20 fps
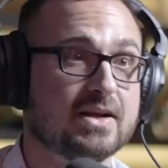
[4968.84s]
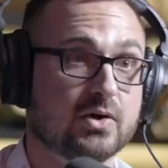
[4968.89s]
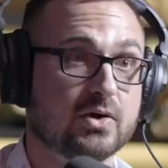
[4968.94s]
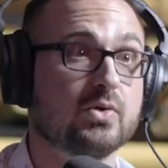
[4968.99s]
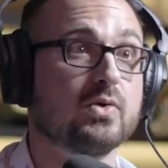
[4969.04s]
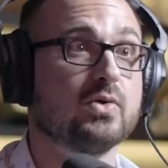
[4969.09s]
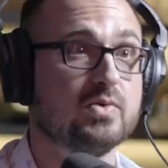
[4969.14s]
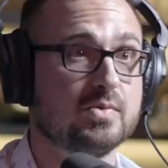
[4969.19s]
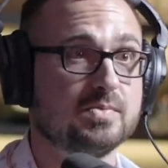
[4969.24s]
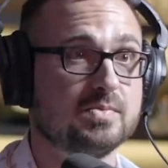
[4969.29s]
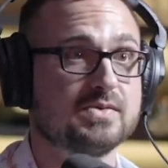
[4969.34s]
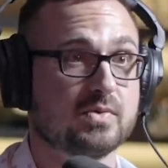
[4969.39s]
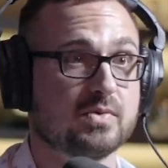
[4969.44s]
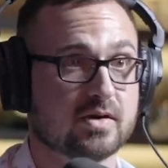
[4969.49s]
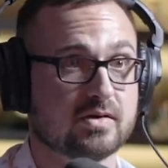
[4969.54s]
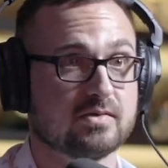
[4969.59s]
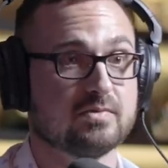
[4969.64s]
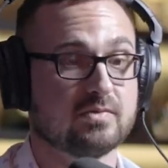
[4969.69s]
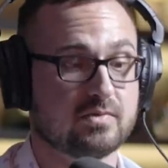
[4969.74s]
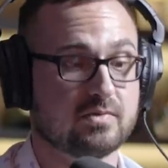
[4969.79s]
in groups
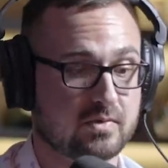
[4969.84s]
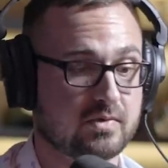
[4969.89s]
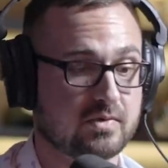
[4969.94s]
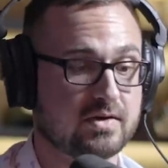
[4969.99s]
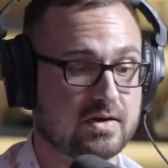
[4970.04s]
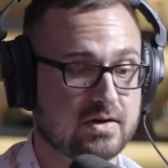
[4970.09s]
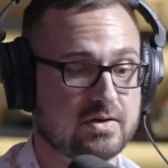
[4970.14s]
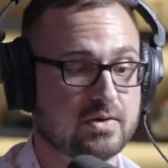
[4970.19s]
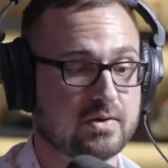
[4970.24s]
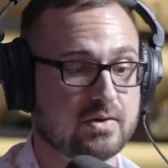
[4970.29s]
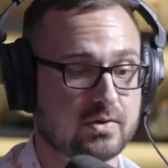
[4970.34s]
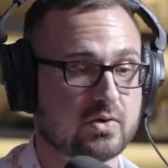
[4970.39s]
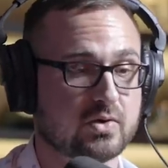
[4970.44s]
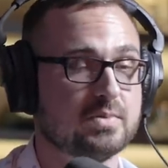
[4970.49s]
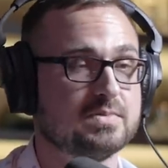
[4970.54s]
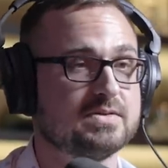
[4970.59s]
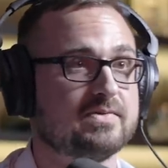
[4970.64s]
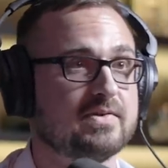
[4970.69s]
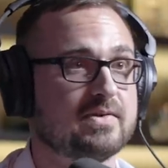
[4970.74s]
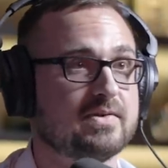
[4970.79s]
where, you know,
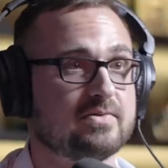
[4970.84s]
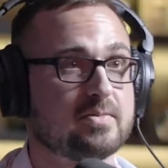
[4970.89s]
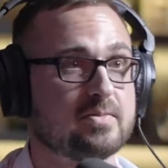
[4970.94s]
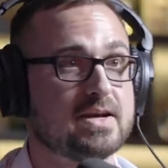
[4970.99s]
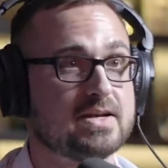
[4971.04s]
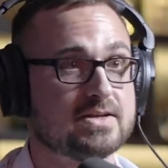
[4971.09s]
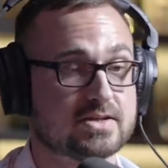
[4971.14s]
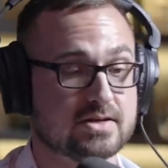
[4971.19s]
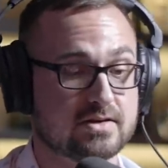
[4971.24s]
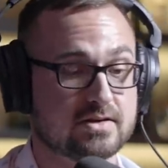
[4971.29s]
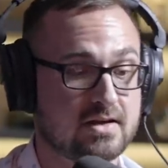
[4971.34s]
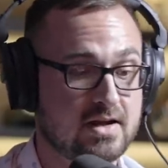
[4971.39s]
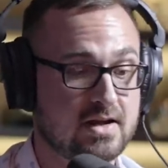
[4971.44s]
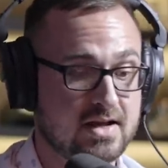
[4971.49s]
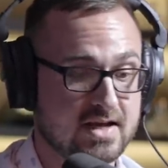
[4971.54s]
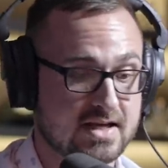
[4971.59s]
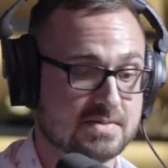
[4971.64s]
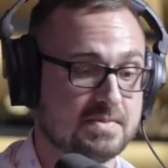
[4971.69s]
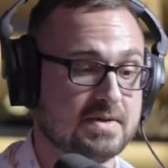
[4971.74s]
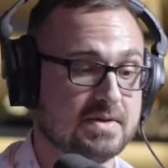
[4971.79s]
groups of information
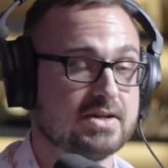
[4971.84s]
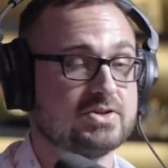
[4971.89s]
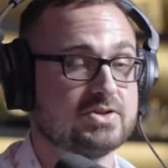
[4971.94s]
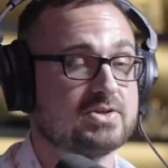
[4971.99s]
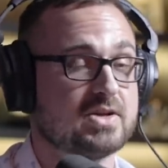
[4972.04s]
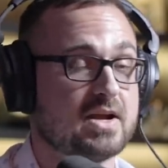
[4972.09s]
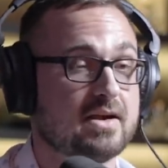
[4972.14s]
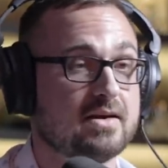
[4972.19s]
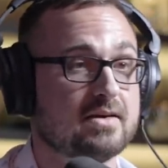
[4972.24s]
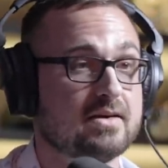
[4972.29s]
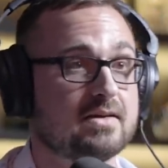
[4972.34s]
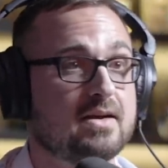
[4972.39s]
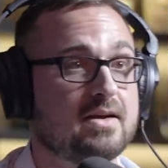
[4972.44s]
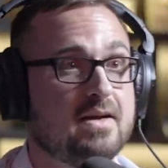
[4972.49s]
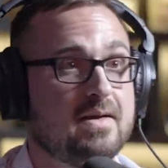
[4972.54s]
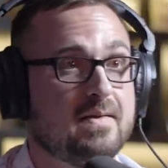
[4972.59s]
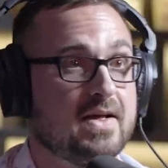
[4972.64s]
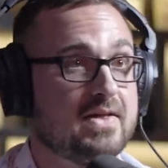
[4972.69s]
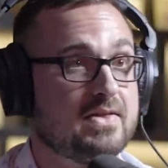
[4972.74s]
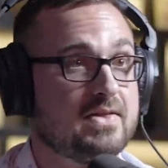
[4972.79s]
is being shared,
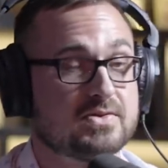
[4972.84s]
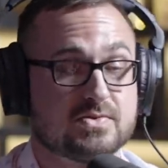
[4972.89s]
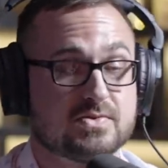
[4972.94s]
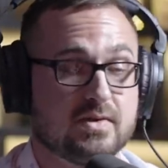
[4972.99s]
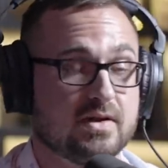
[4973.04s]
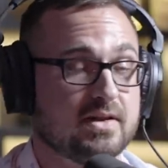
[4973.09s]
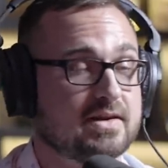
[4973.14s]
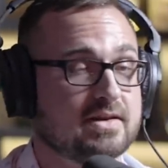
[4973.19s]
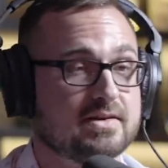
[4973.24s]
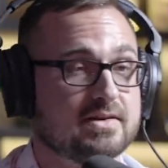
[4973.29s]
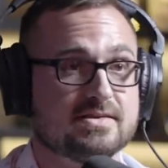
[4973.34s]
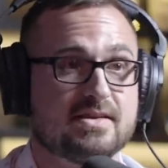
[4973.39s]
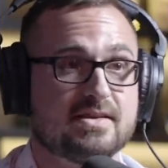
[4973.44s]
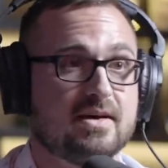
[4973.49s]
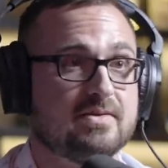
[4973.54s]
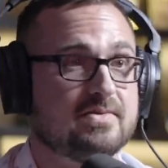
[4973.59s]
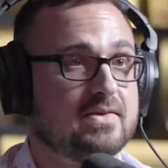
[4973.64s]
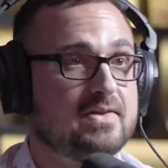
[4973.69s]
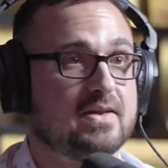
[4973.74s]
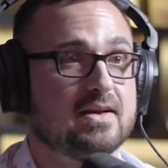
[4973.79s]
okay. and there's really good
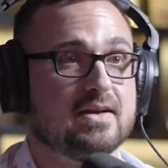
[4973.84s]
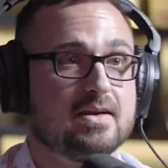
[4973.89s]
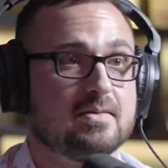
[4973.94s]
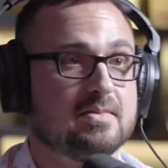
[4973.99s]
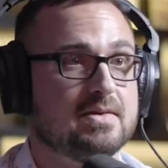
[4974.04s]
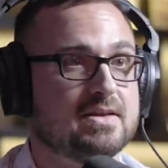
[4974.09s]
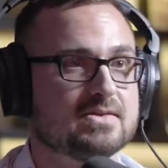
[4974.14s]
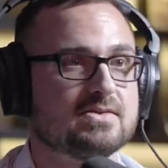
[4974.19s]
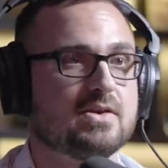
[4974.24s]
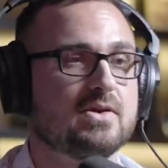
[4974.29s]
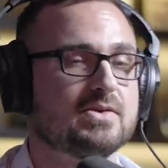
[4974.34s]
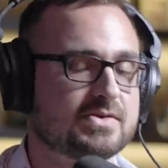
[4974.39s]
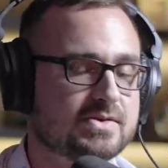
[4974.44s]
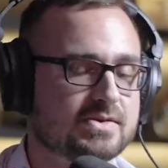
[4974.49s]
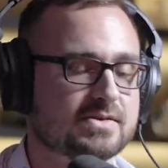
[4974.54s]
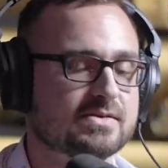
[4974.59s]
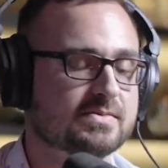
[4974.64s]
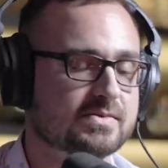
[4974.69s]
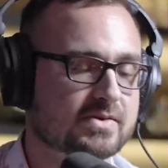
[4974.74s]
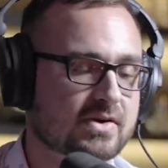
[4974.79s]
stuff in there. I mean, as long as
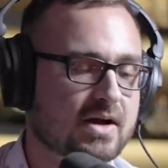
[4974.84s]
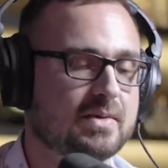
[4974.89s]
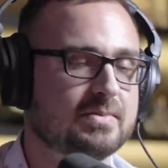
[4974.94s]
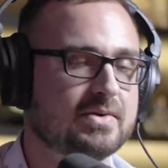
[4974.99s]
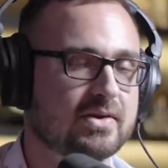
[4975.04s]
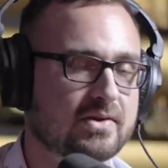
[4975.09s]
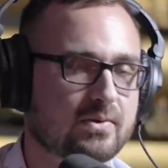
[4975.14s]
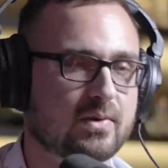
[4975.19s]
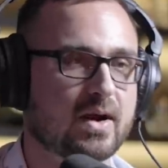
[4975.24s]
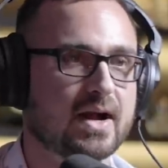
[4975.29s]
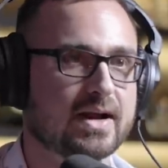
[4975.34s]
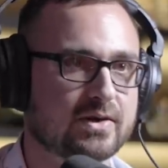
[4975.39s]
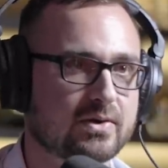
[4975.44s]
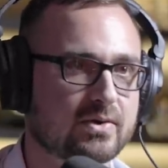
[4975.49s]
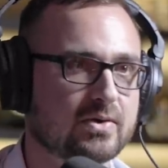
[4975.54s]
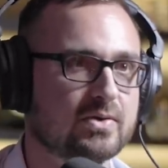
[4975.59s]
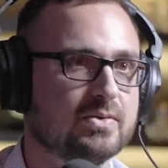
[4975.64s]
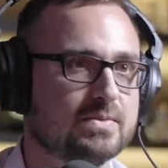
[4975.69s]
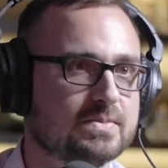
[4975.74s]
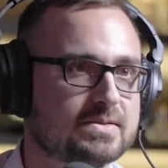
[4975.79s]
you subscribe to the right
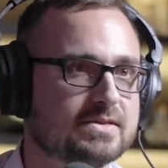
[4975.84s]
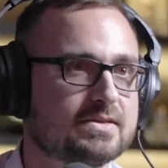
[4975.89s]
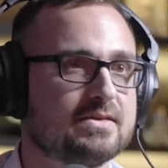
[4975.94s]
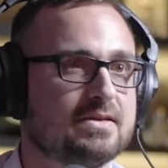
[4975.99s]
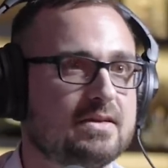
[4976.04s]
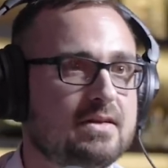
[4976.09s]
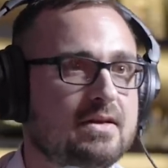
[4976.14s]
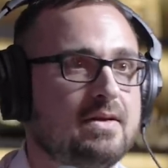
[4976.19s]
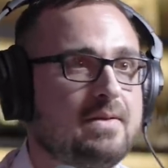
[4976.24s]
groups.